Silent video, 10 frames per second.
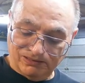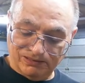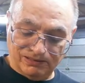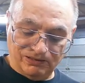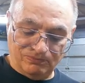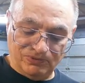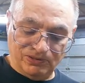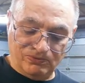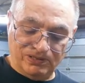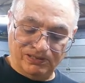I hope
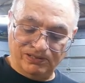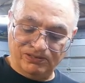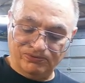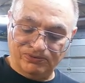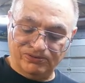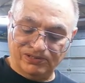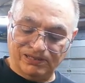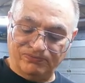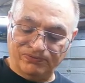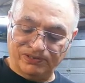no one goes through the
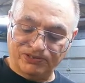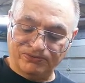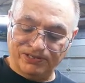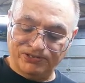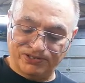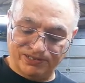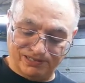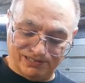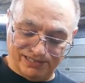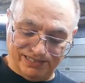same frustration
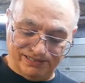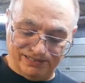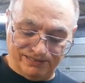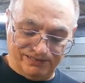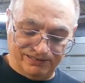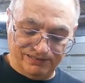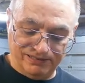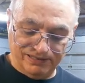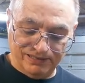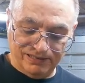I did.
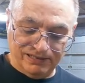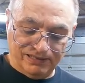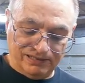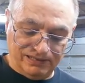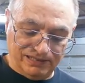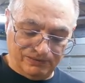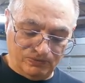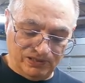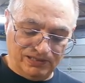One